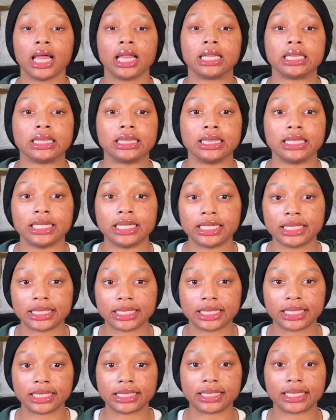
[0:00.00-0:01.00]

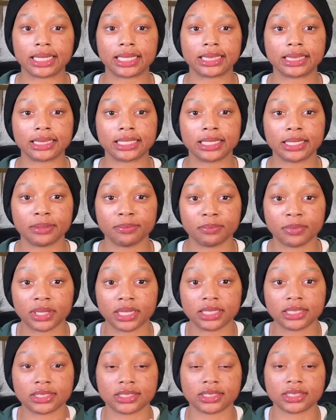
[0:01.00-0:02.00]
linen,
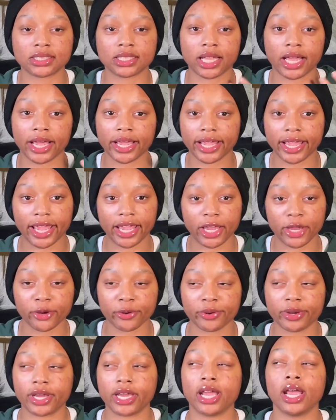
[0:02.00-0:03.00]
lemons, like
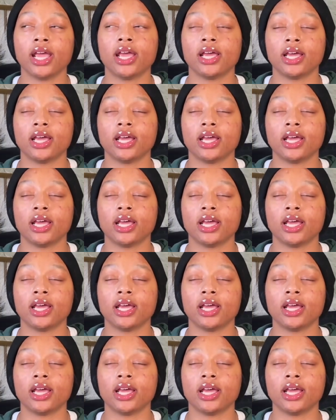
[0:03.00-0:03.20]
airy.